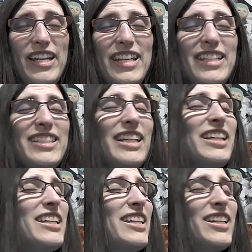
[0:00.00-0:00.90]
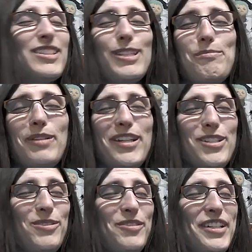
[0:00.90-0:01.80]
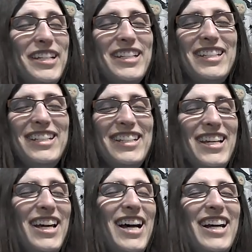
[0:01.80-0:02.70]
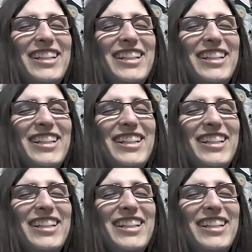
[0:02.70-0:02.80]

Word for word: It is a guilty pleasure read. I